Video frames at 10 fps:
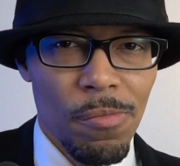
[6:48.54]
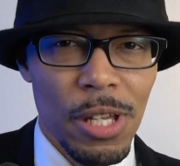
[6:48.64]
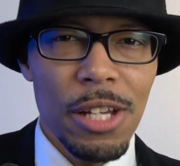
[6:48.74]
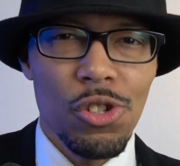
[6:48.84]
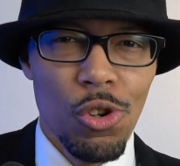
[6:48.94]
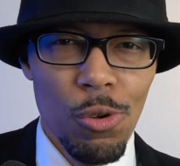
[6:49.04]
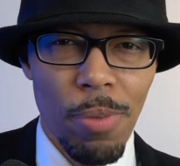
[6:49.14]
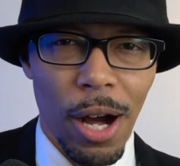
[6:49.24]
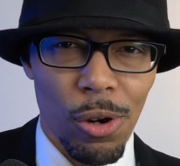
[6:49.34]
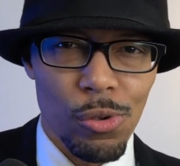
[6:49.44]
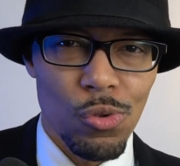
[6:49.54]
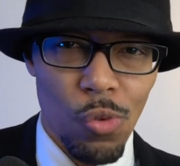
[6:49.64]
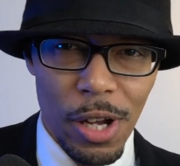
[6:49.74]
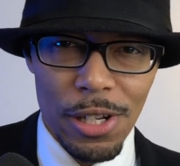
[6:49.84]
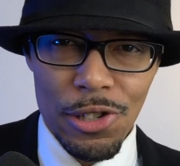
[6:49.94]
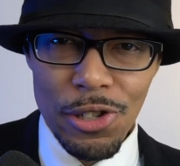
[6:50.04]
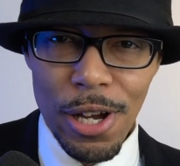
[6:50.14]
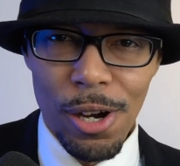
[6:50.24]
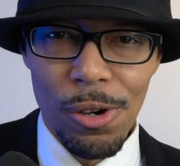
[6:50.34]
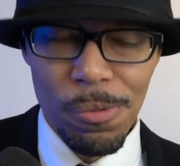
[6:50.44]
Get 2 bottles, one to
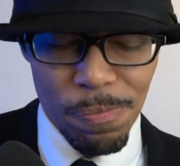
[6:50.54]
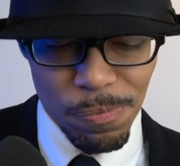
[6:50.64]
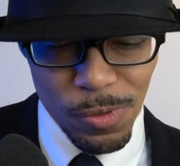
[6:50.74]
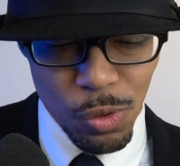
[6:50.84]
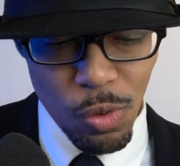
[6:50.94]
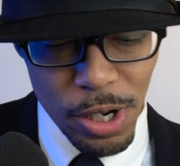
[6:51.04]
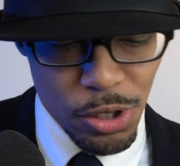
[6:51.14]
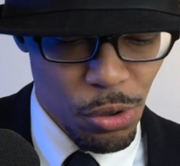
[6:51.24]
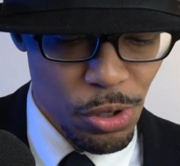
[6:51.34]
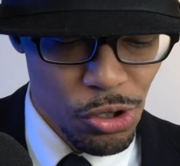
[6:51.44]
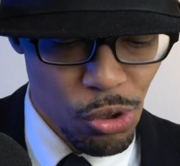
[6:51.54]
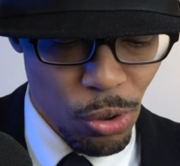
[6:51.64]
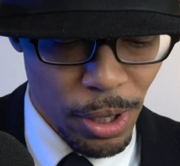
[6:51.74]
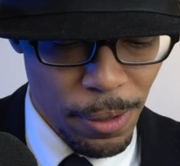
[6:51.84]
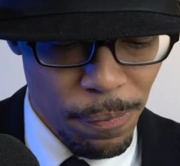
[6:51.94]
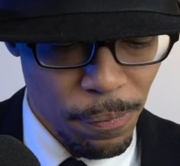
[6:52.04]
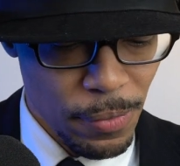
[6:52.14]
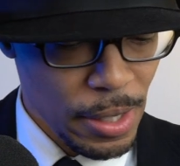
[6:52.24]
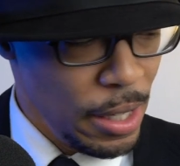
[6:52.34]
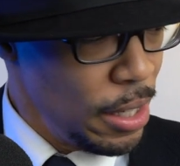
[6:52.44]
sell, one to enjoy.
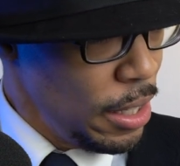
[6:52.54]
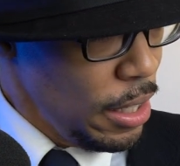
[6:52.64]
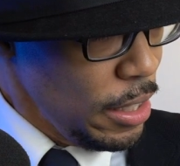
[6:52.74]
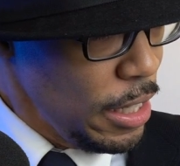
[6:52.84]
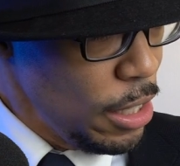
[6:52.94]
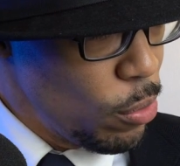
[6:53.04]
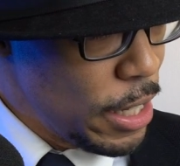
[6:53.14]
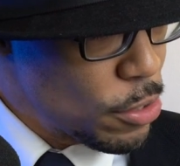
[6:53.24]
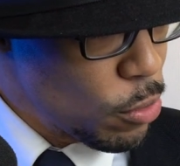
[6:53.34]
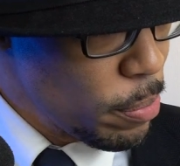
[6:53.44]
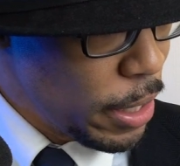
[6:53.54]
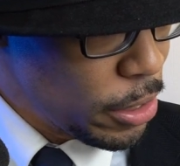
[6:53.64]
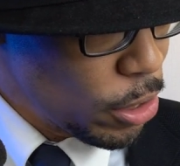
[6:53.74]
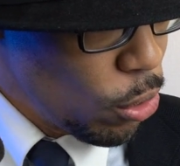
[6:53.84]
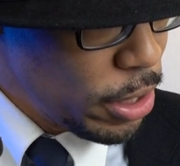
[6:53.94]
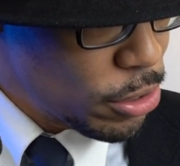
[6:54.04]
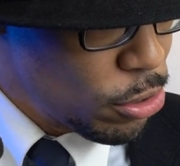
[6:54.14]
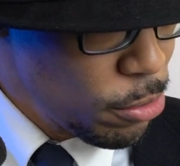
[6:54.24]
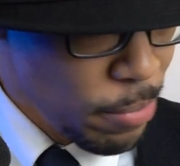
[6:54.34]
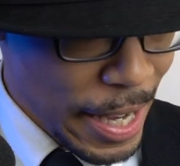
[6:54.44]
Anyways, we're about to go
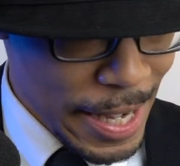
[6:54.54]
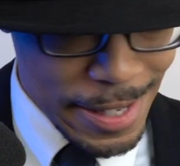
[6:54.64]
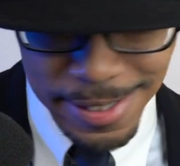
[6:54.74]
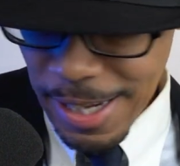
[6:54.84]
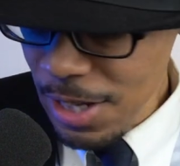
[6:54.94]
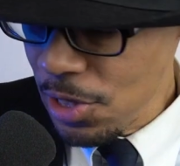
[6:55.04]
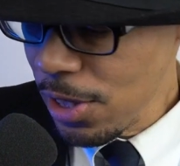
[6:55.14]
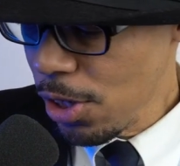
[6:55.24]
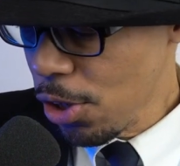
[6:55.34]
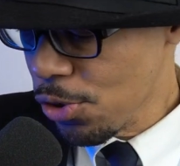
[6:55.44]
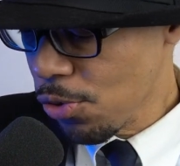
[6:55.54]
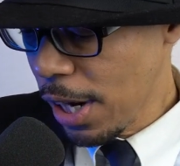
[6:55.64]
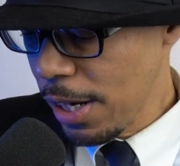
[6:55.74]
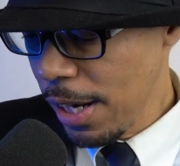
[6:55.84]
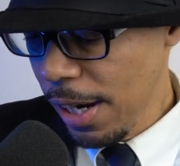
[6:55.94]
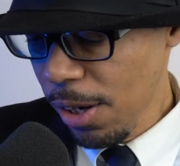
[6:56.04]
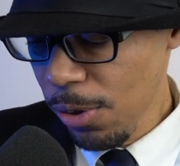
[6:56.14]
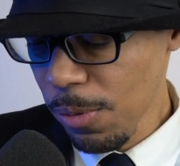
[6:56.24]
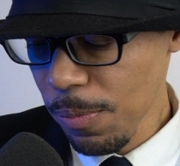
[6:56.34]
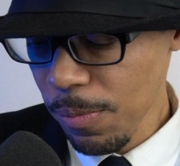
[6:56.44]
into my tasting notes right
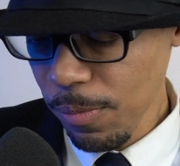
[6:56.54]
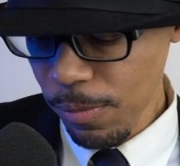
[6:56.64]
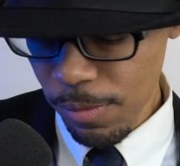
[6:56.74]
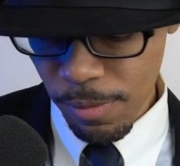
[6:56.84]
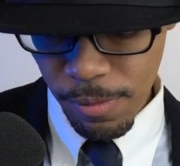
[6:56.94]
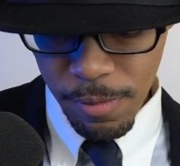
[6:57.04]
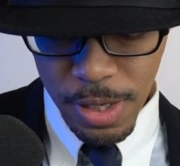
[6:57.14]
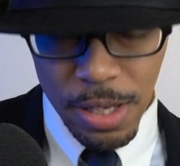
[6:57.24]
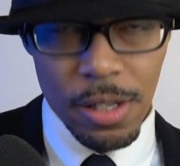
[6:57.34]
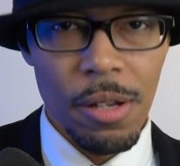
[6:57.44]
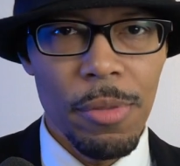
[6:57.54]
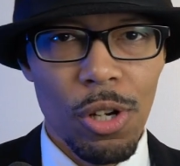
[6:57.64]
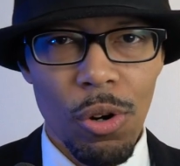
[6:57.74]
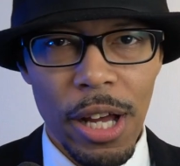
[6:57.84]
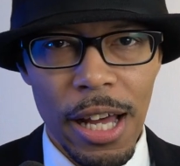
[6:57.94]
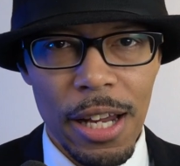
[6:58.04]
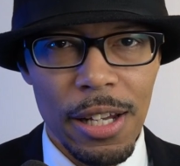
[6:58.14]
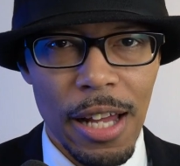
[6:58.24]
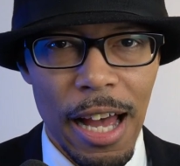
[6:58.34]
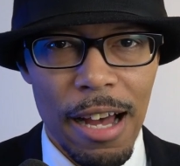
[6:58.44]
now. Let me go ahead
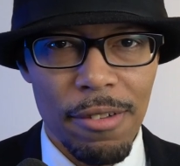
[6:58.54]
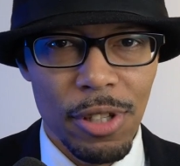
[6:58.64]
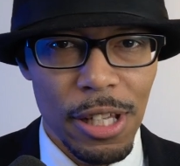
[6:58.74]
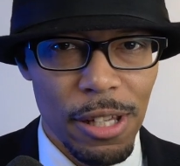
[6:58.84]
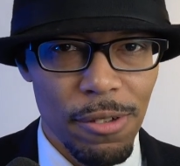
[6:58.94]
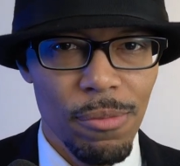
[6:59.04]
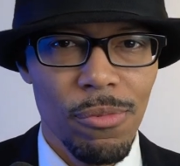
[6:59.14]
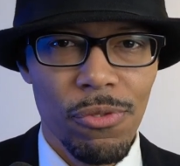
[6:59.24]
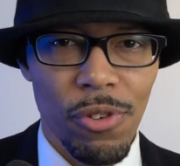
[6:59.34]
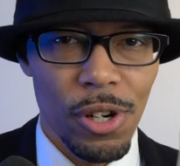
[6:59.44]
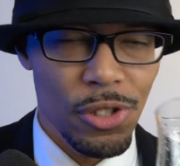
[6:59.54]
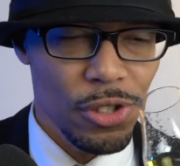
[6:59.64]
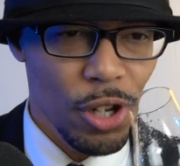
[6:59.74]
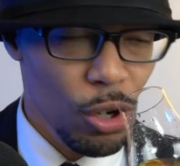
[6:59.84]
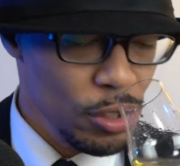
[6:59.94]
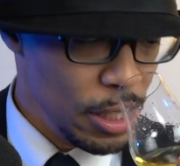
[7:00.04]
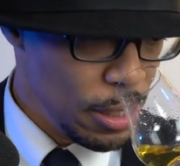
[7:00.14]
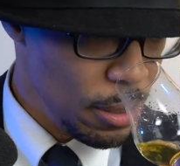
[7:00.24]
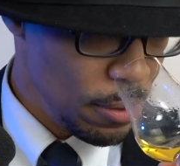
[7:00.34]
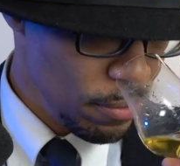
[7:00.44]
and have the first nosing.